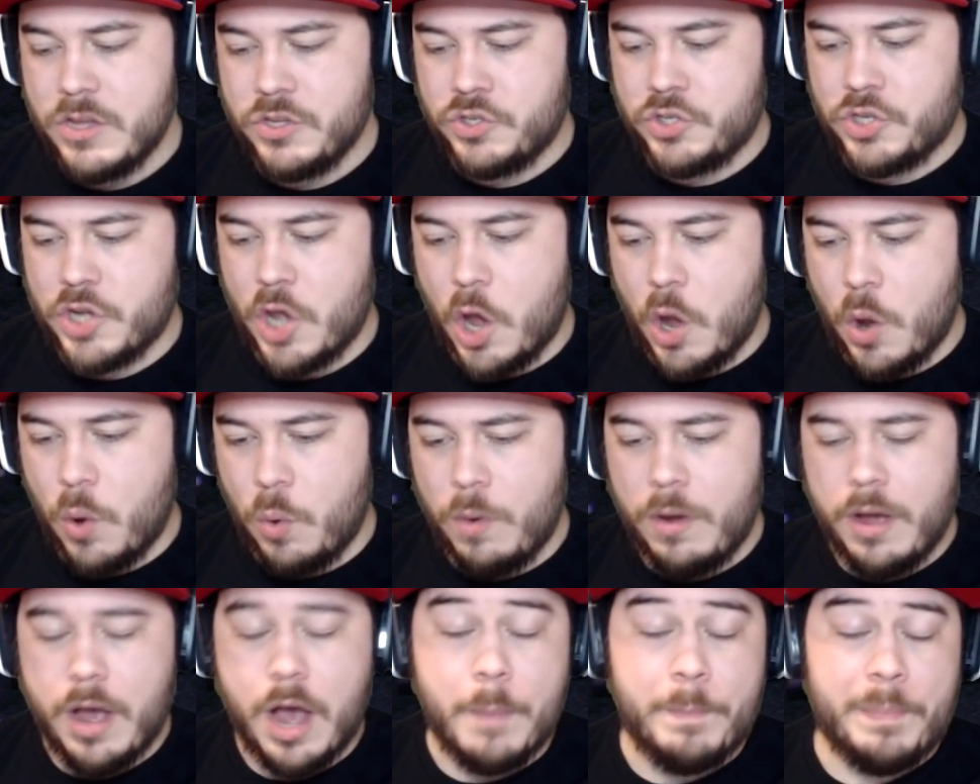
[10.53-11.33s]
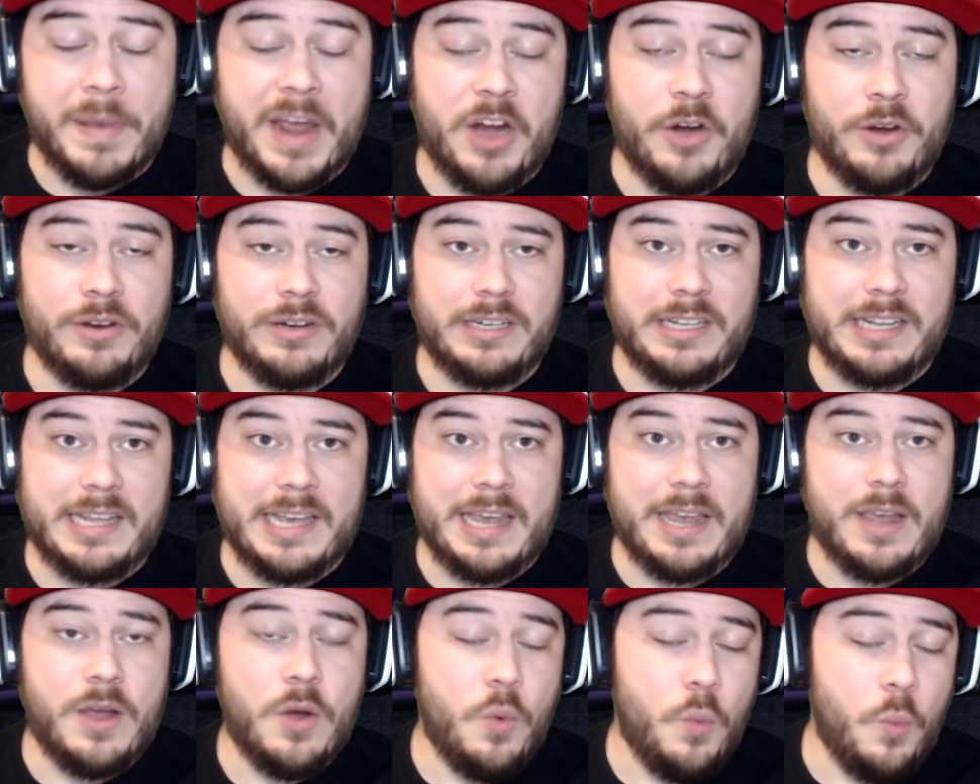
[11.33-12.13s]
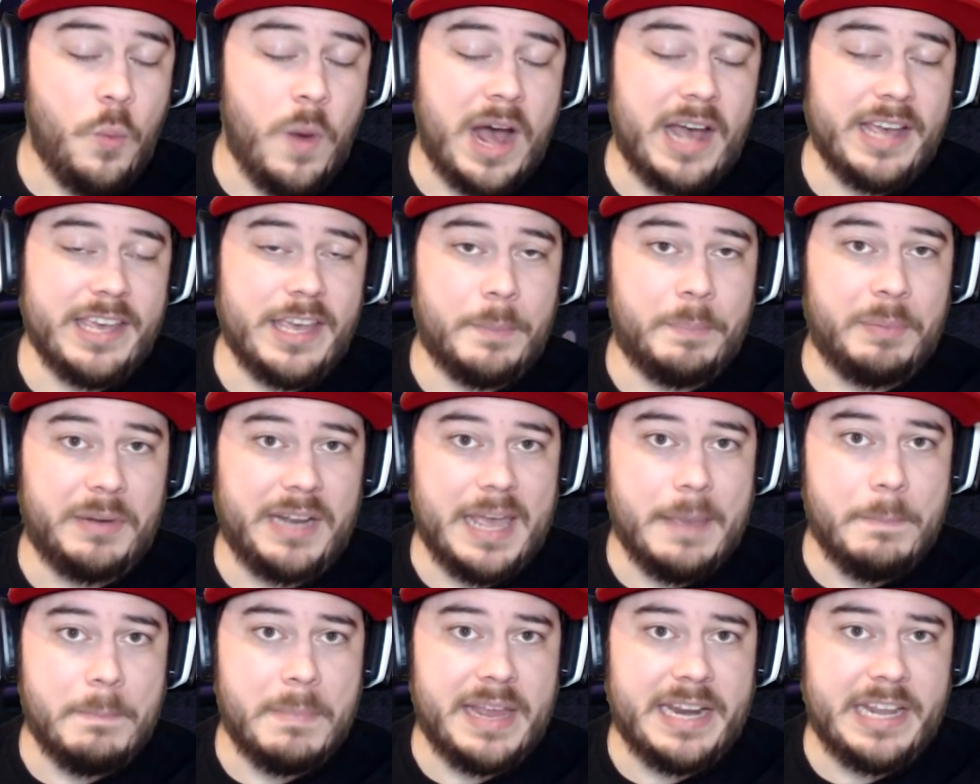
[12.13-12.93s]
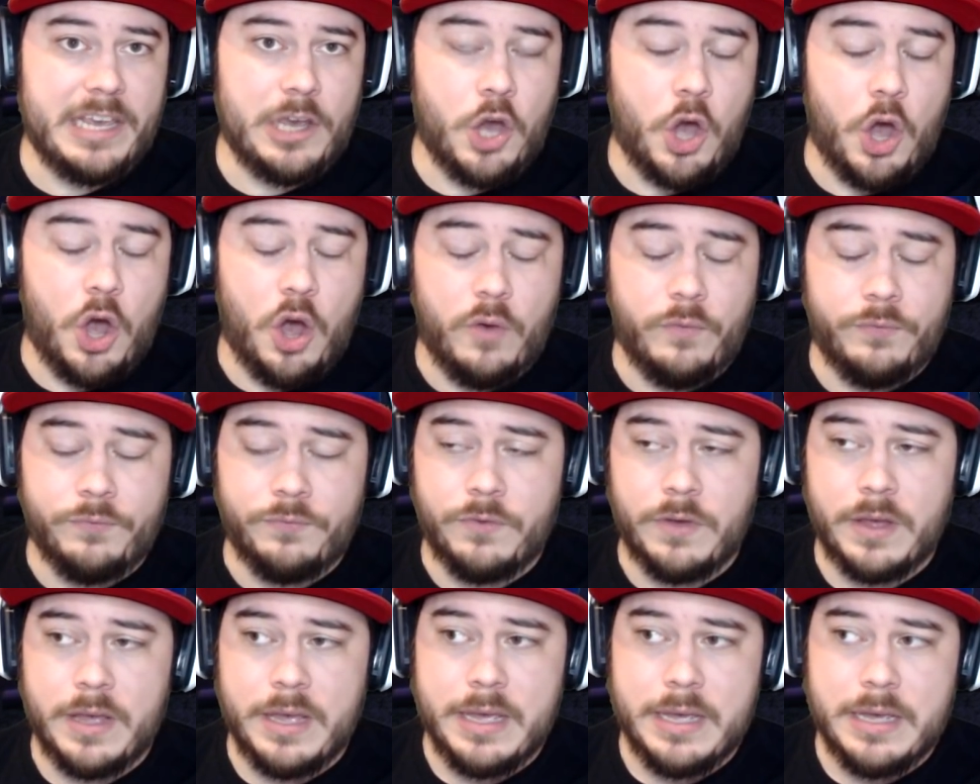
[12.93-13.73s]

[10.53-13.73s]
So apparently, while you play mini golf,